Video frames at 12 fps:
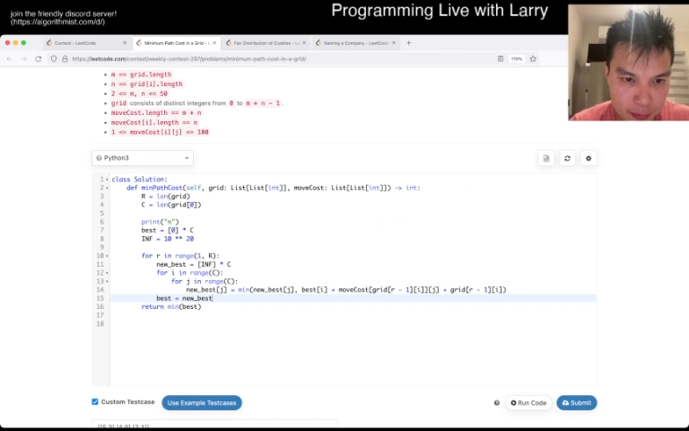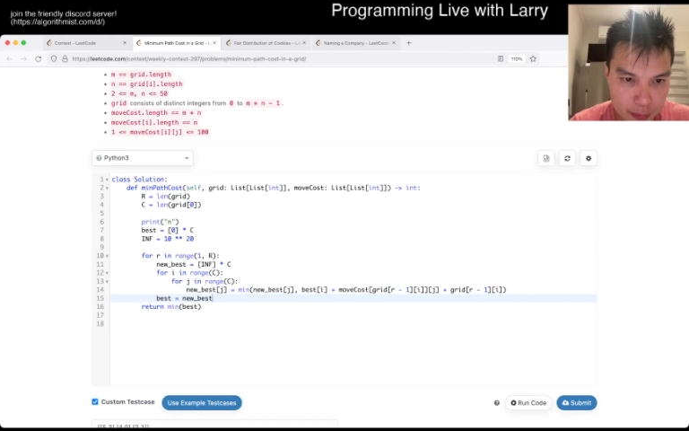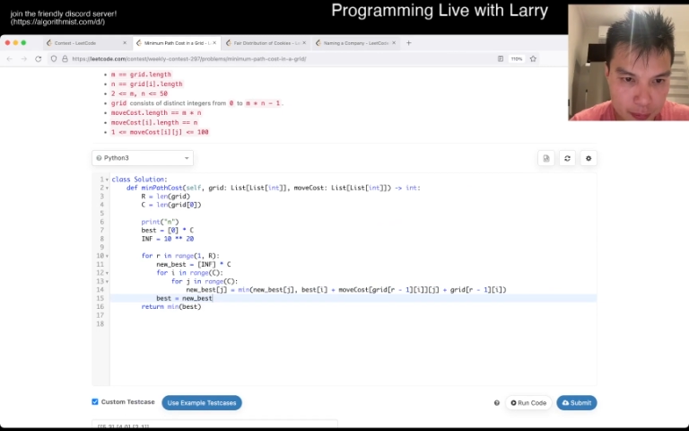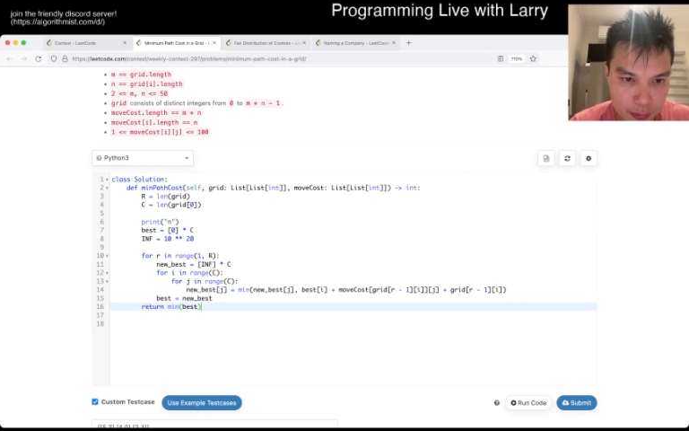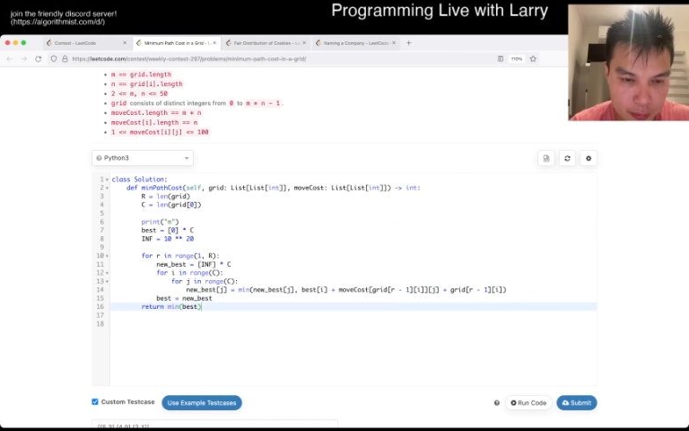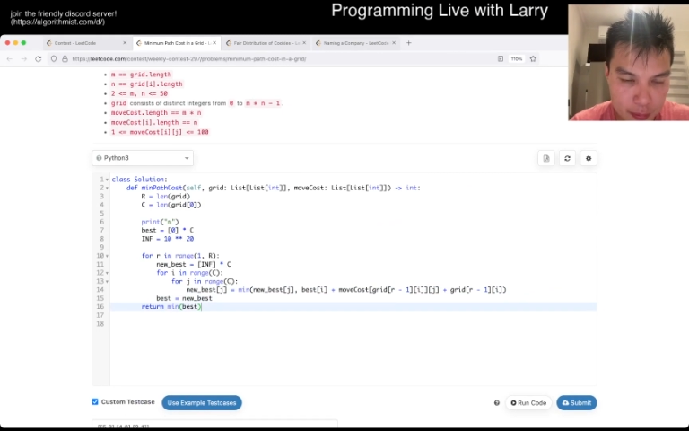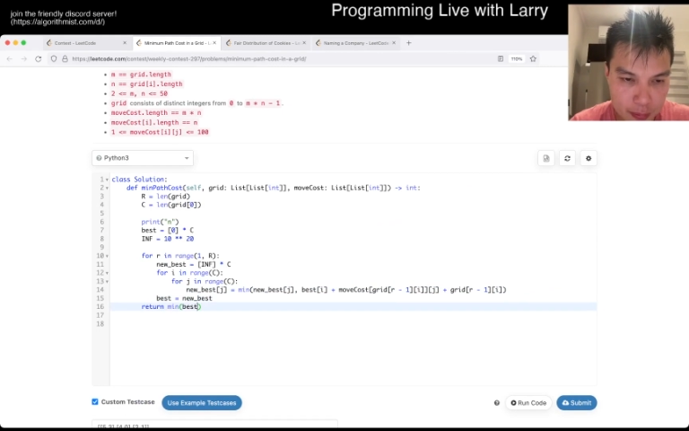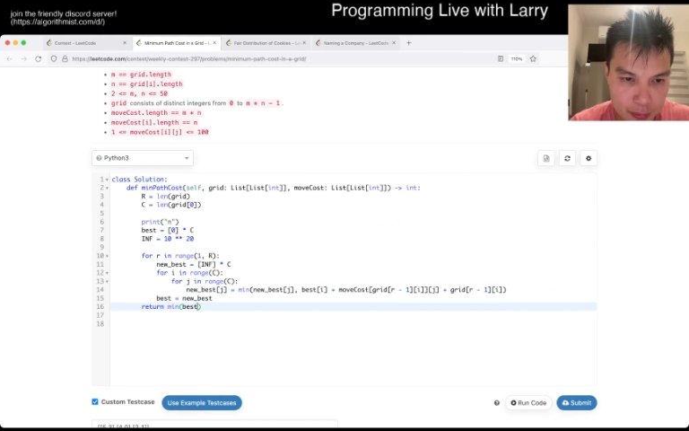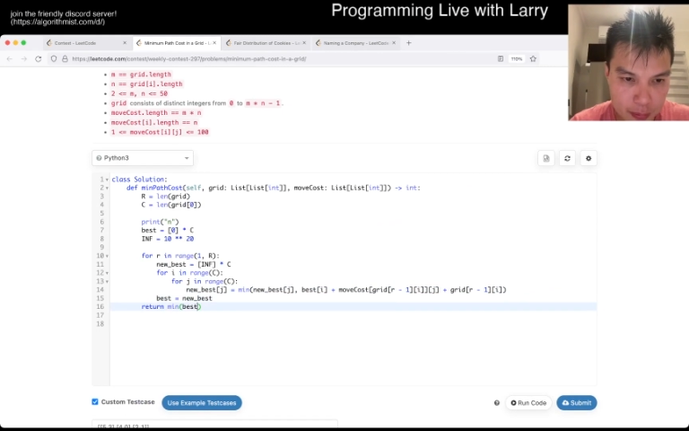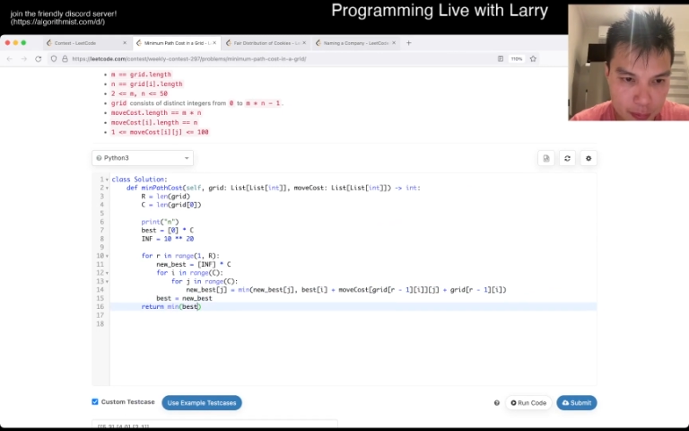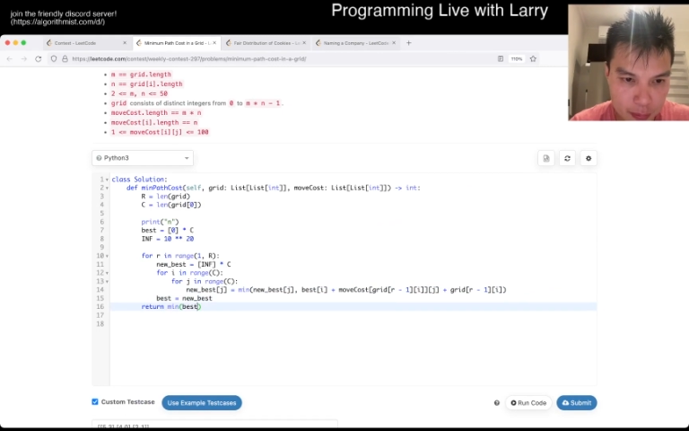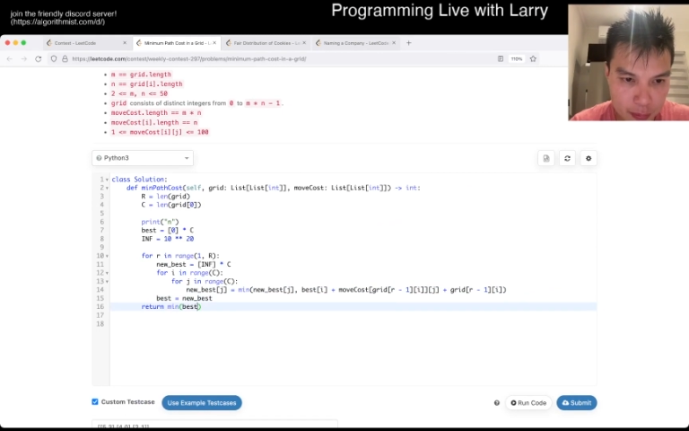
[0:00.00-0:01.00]

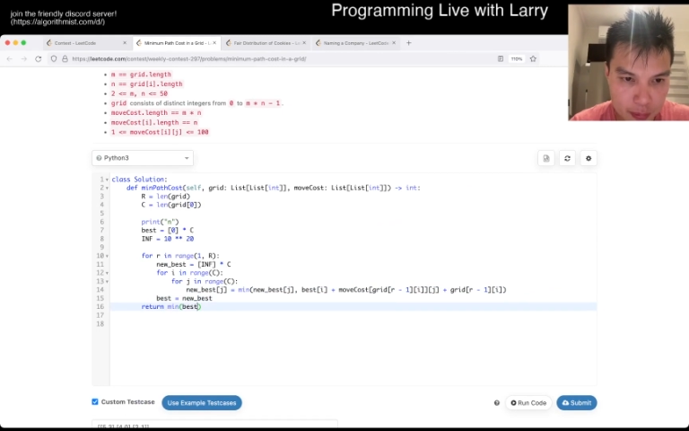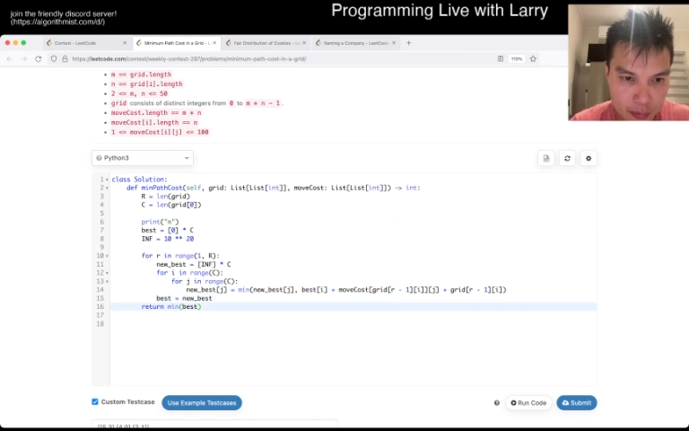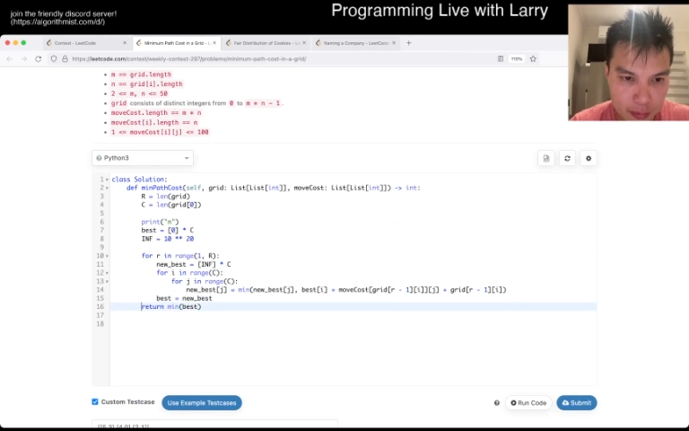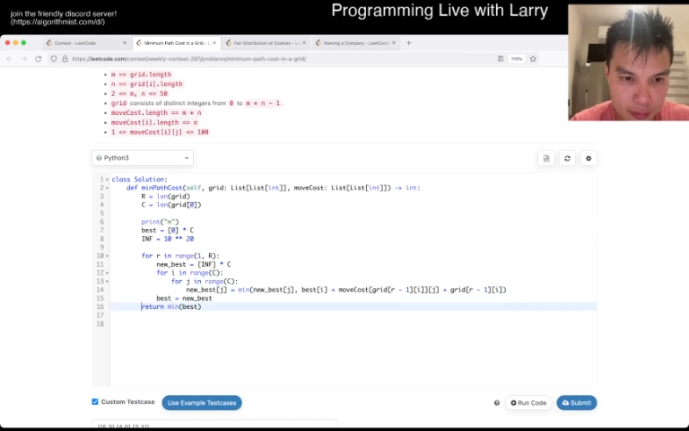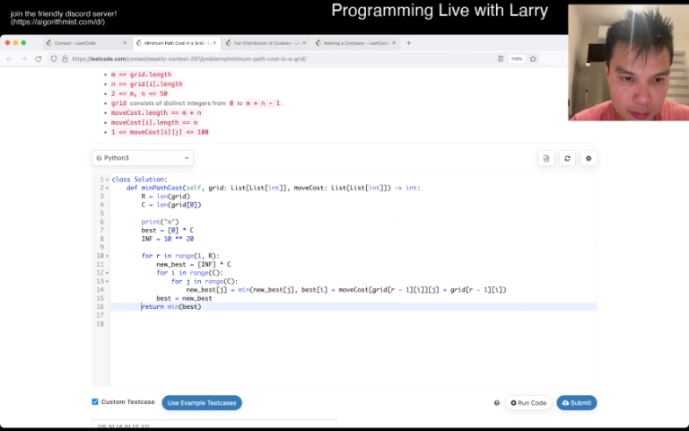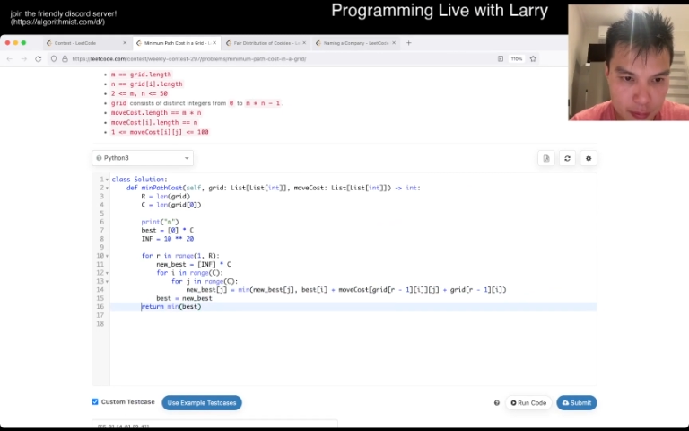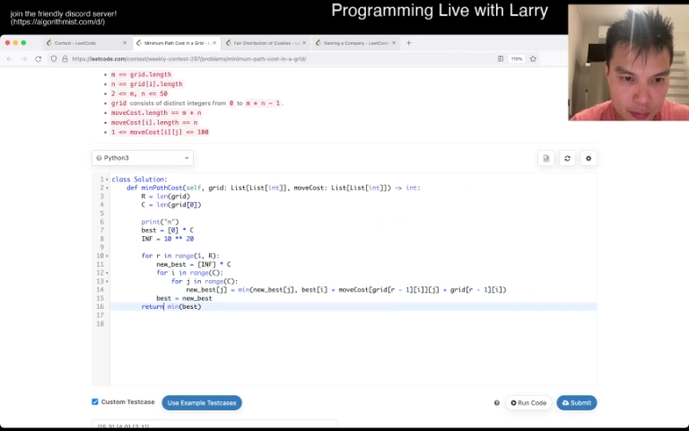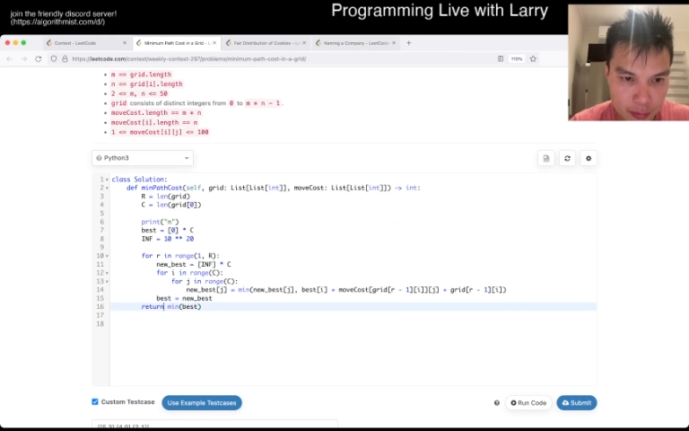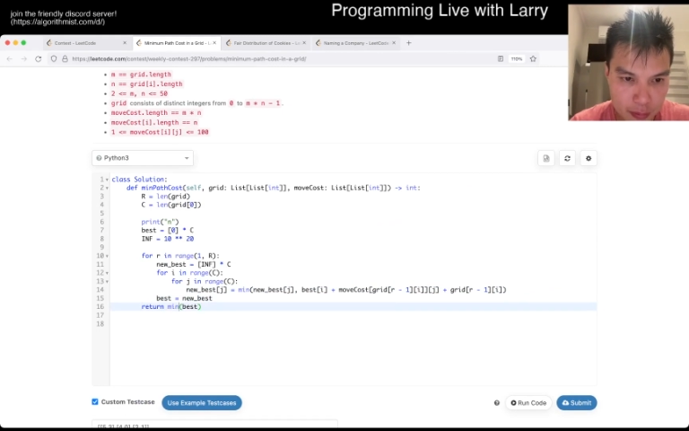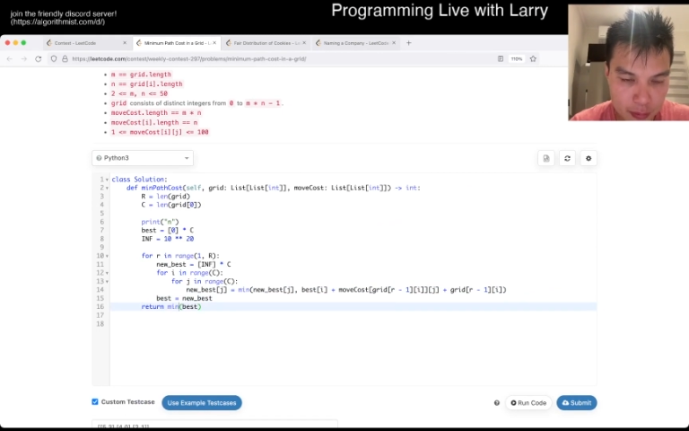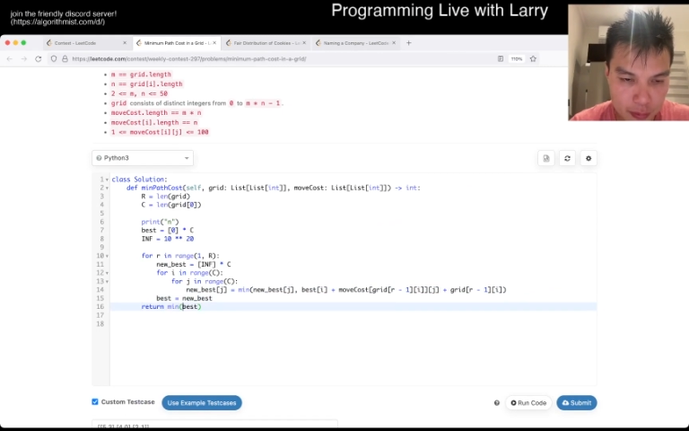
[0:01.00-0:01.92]
Nobody speaks.